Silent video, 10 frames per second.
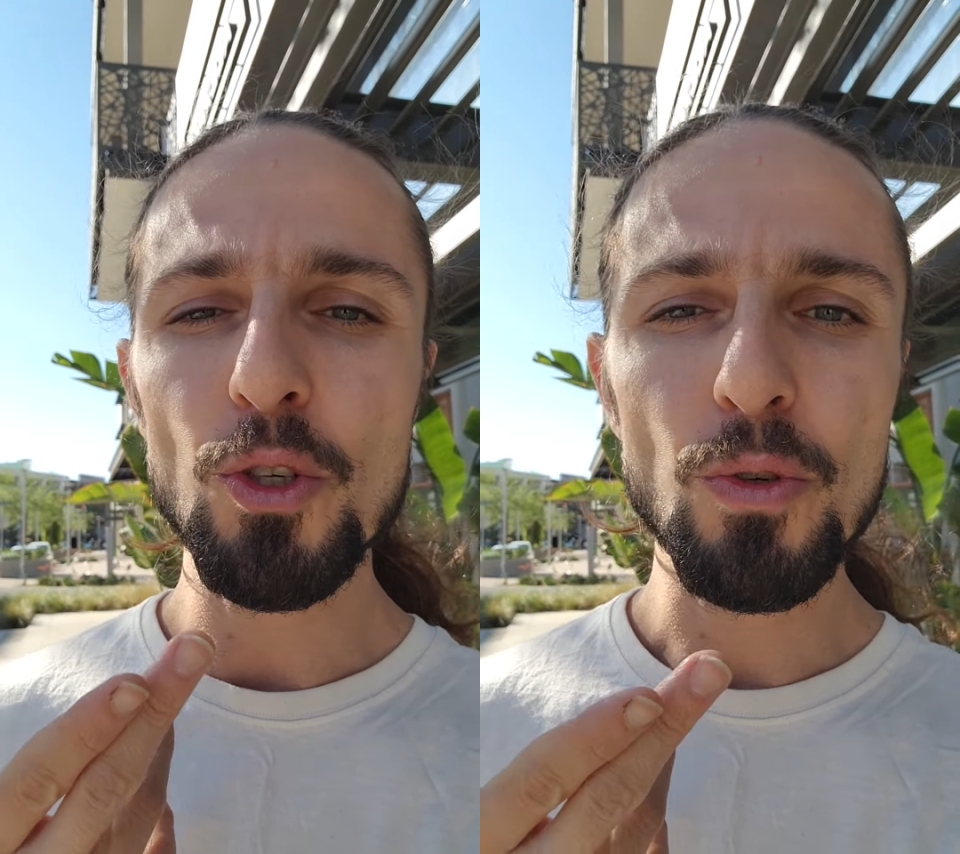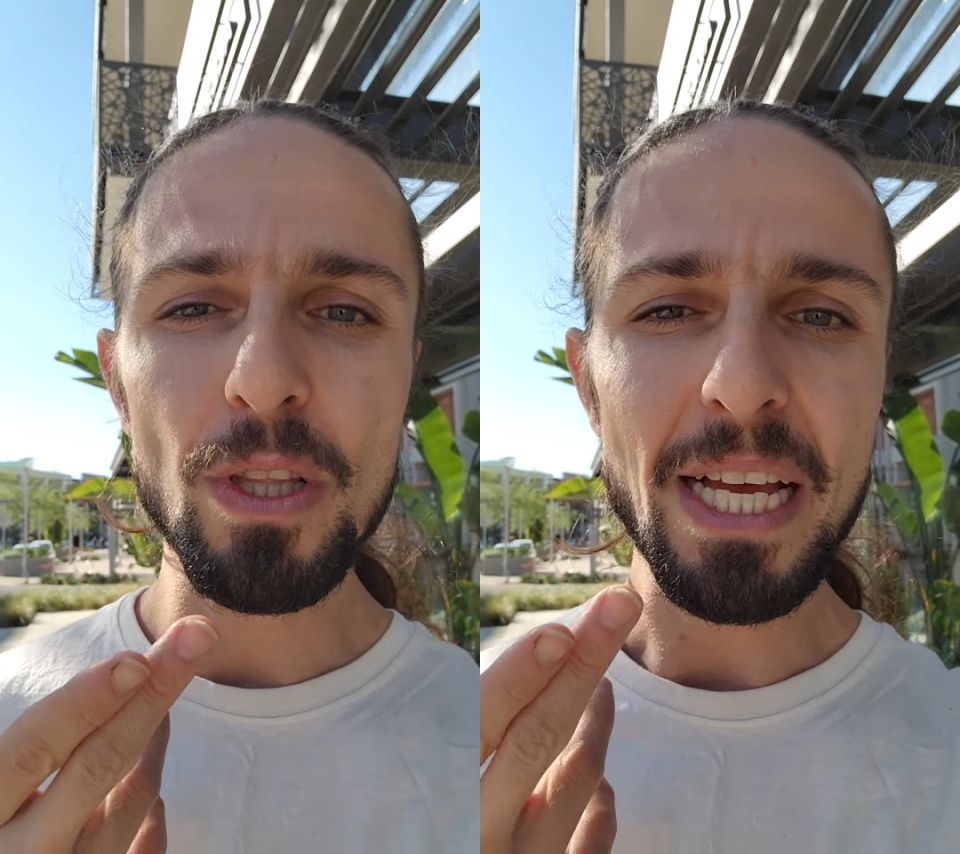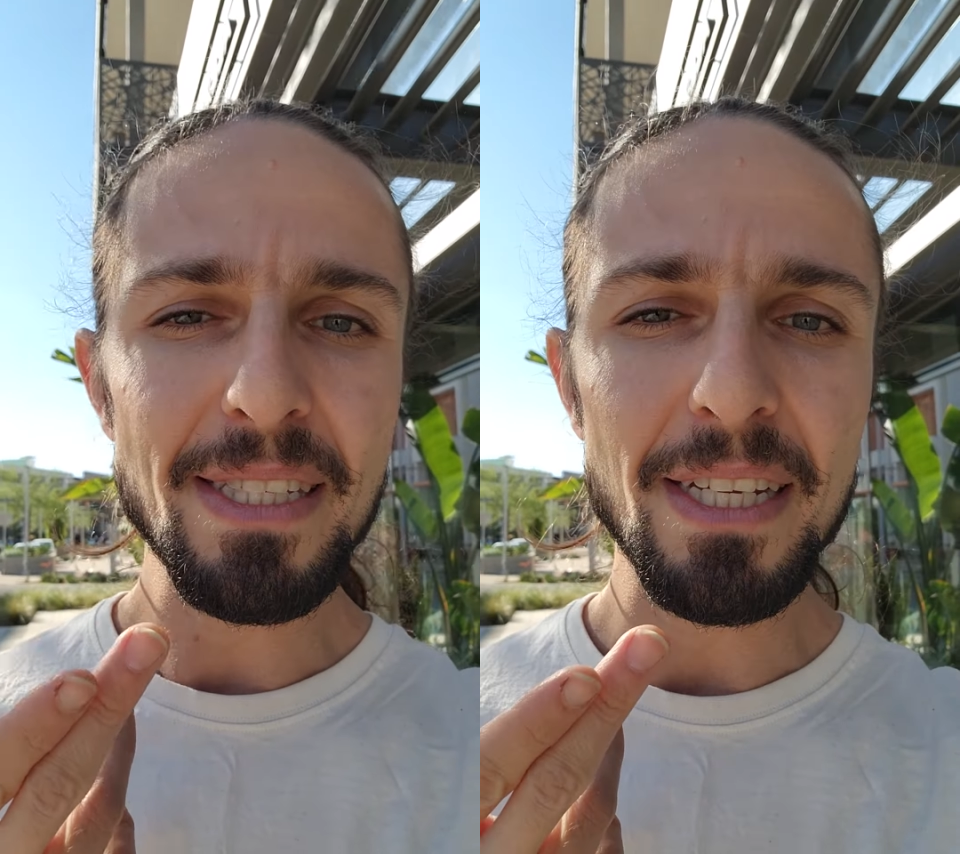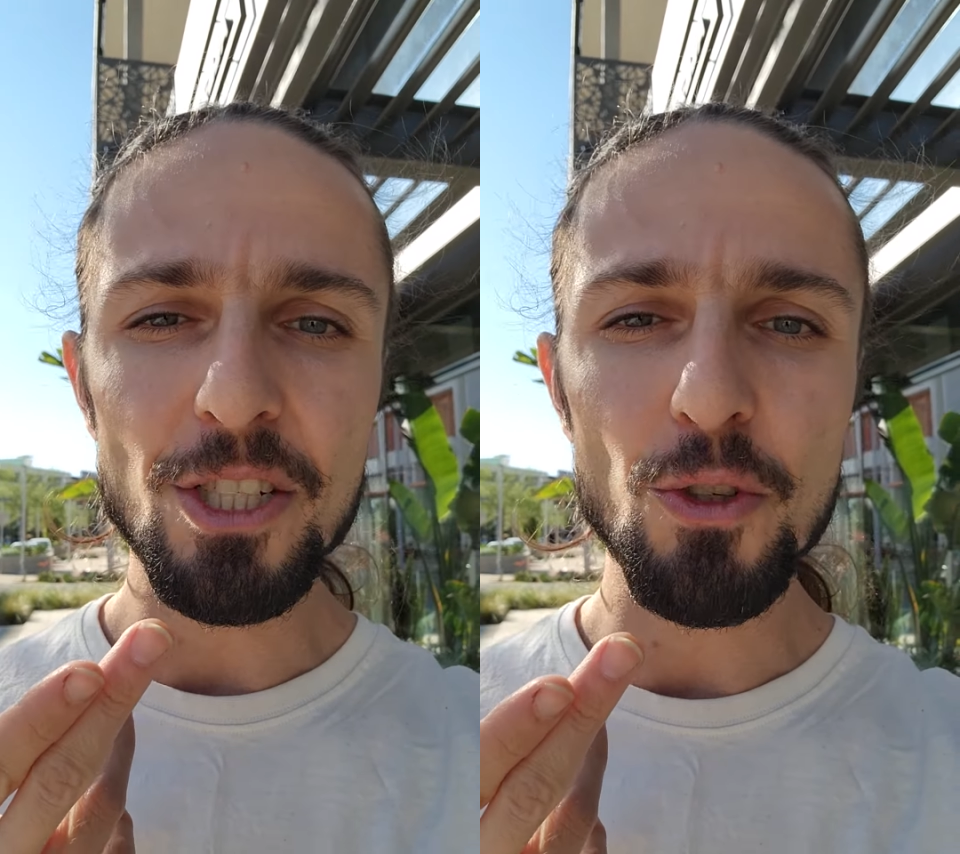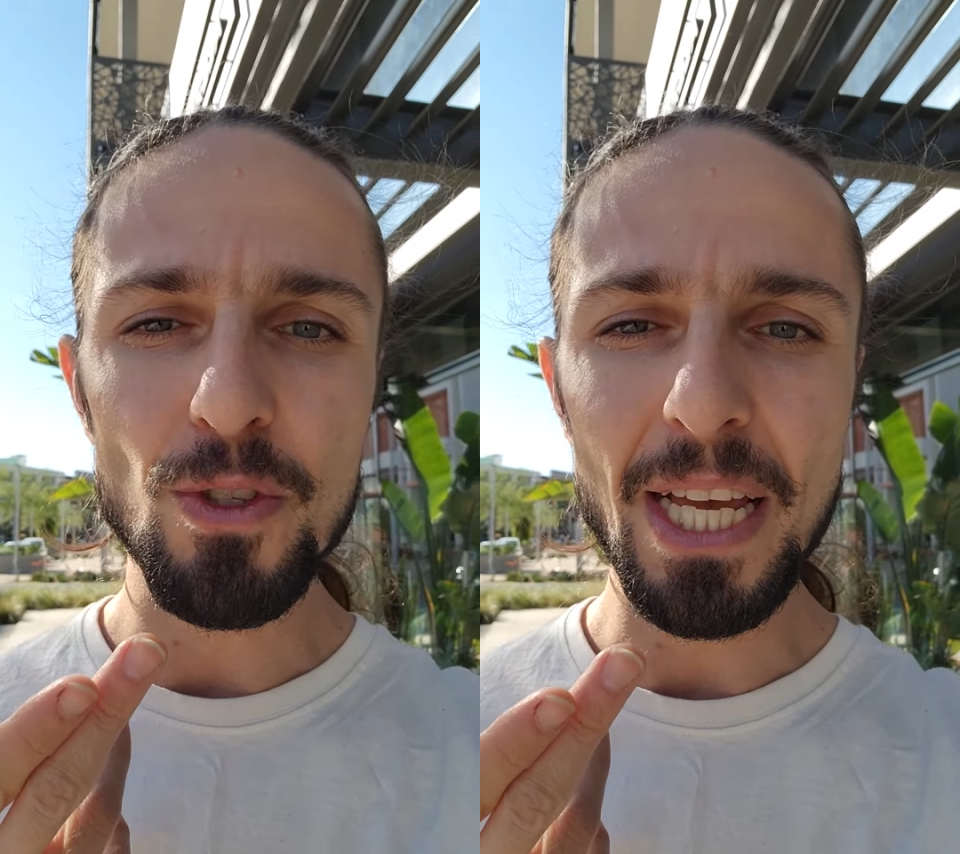less than
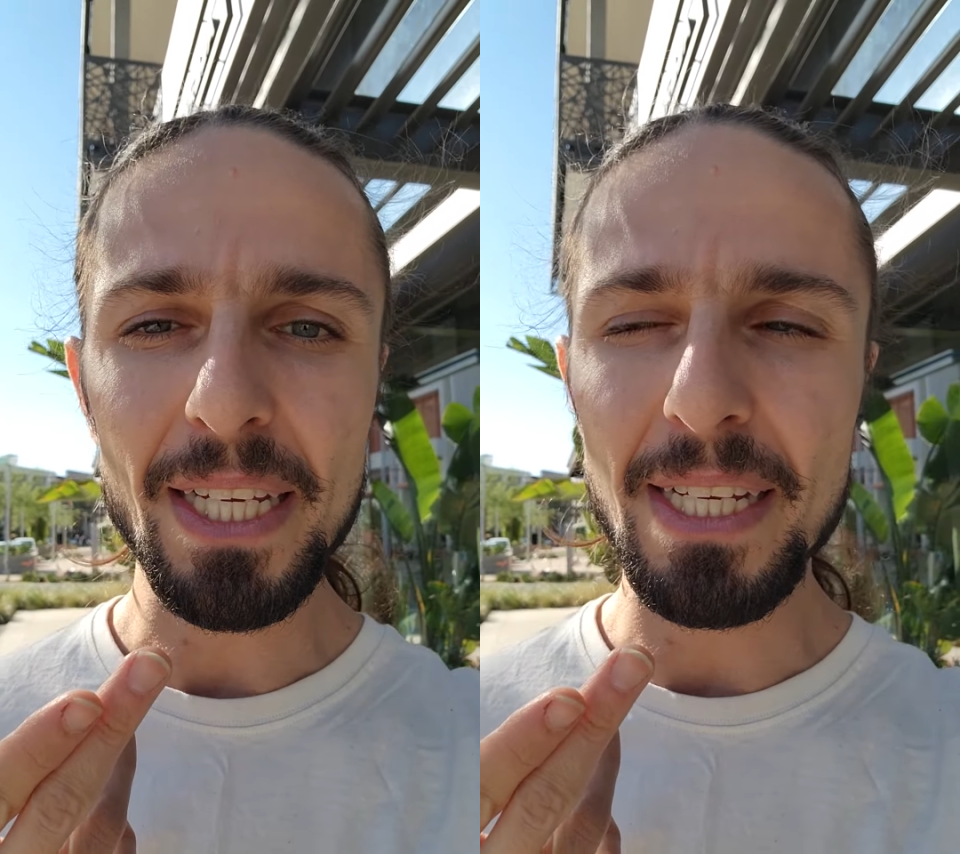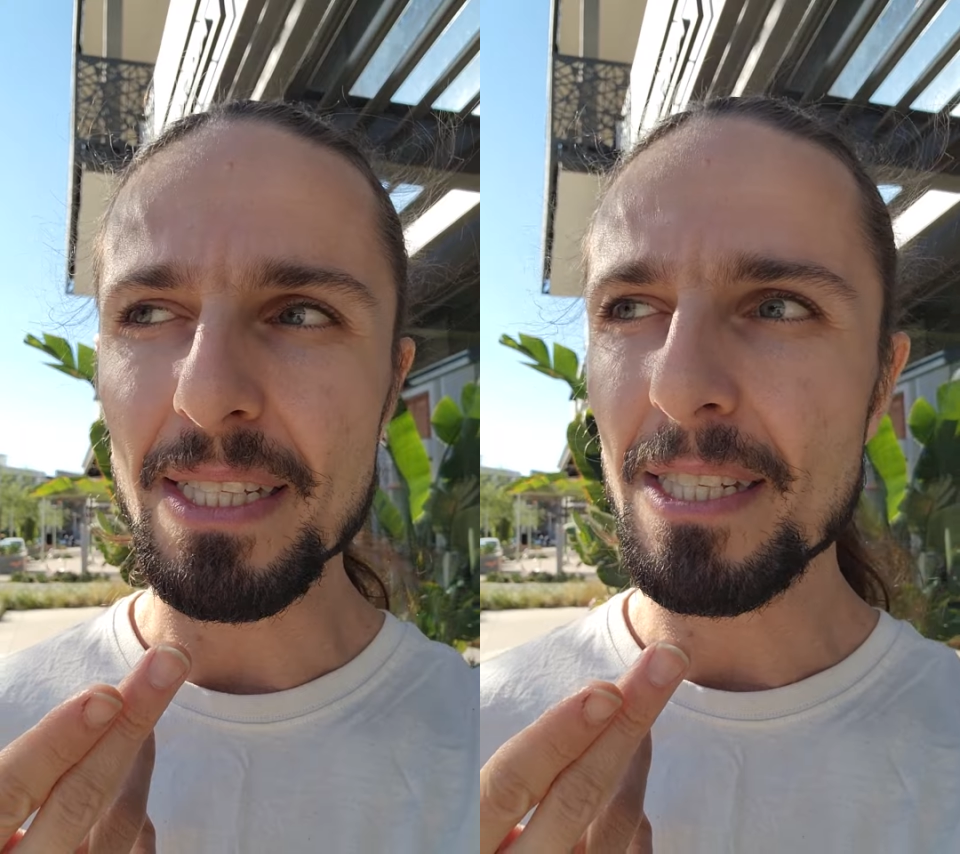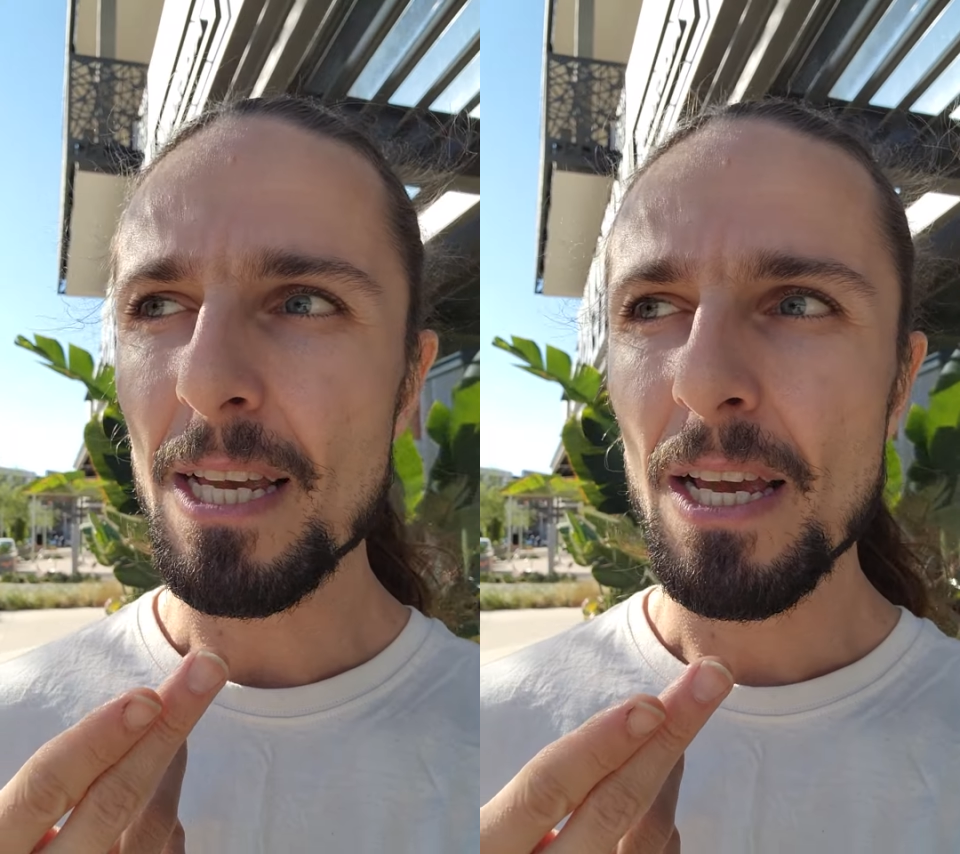2 seconds,